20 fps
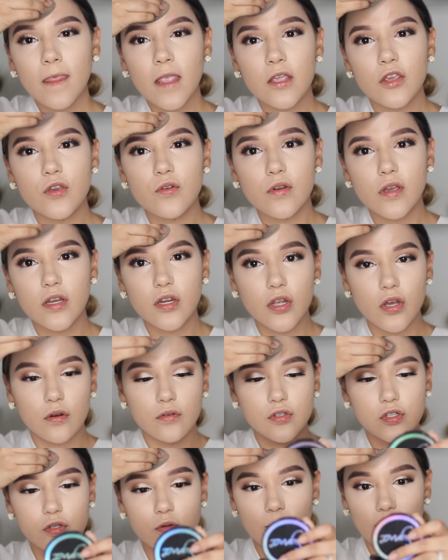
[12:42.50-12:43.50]
you can go
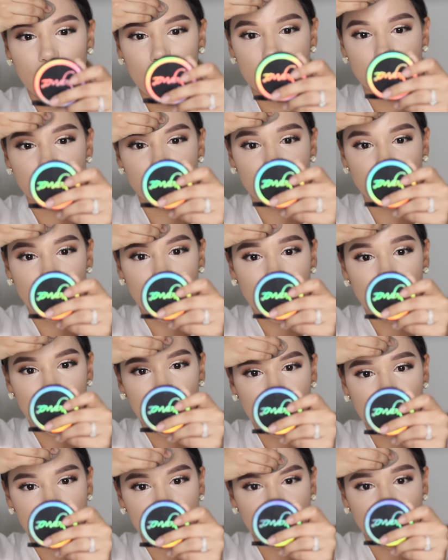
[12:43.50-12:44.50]
to my Instagram
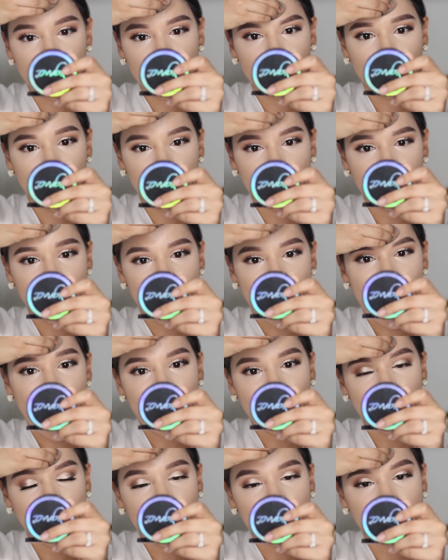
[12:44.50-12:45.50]
and it's under one of my
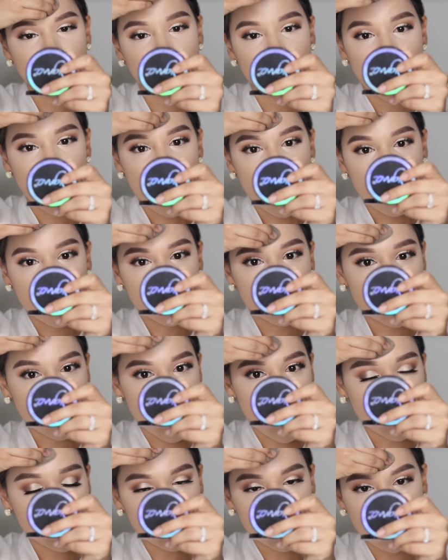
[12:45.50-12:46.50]
highlights. She
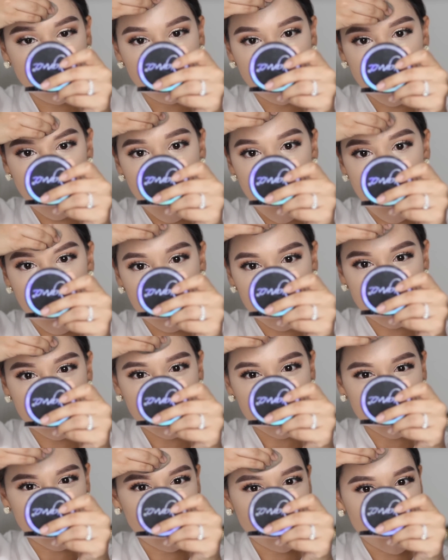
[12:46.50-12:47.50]
also vlogged
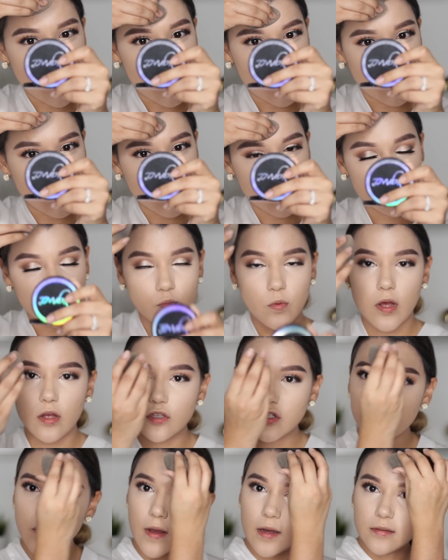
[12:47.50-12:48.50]
the wedding as well,
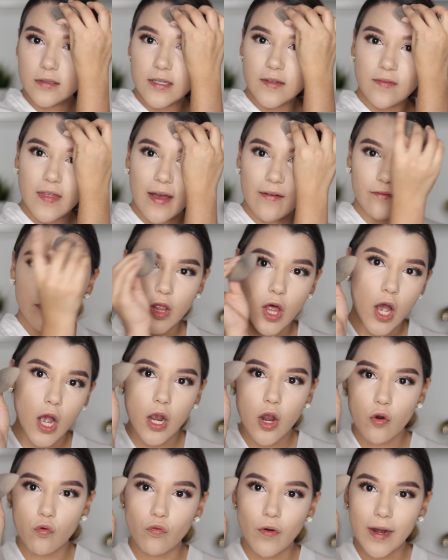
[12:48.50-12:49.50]
so I'll leave that
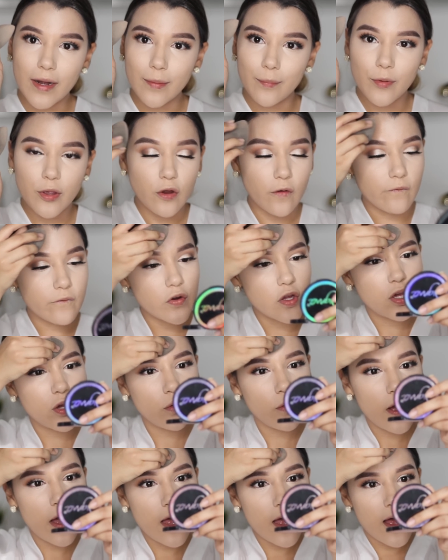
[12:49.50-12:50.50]
vlog right up here for you.